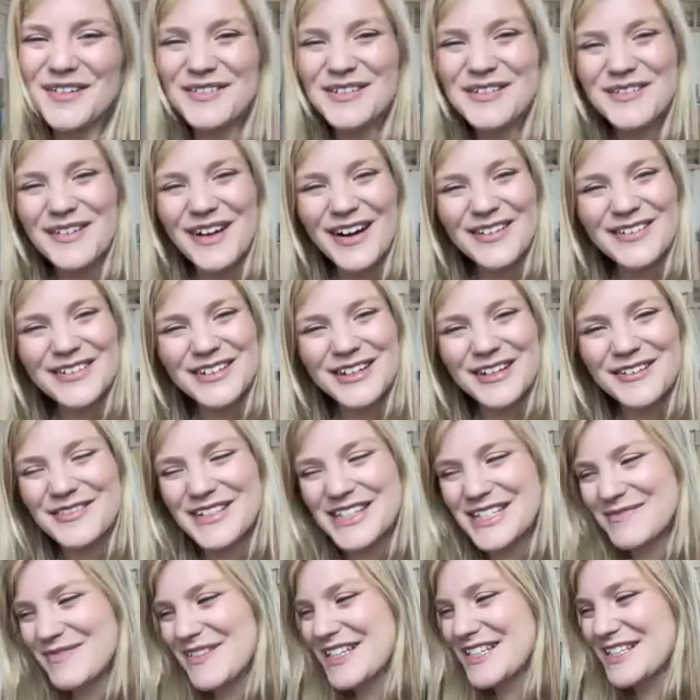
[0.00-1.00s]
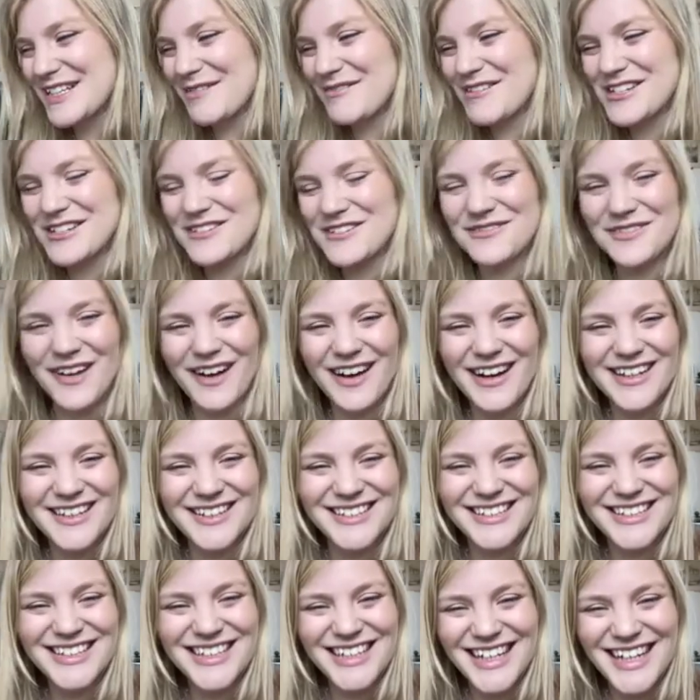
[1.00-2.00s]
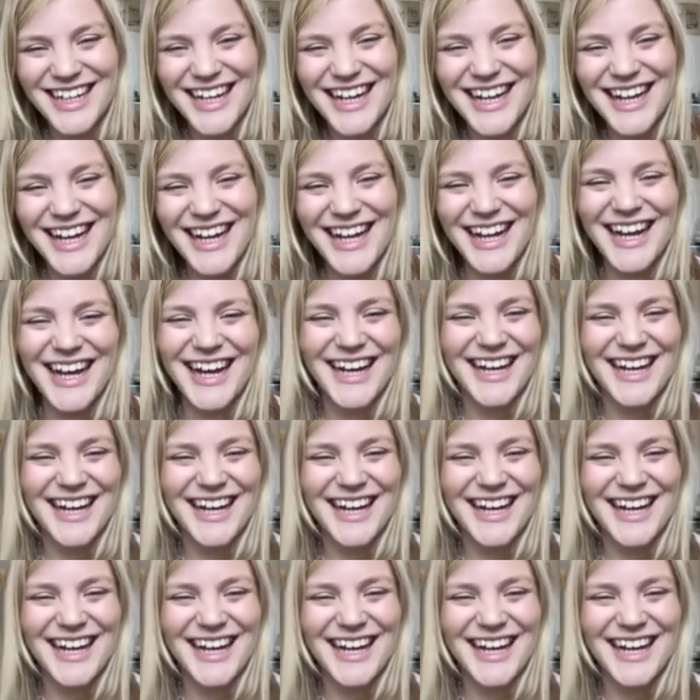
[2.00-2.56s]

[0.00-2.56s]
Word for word: welcome so much fun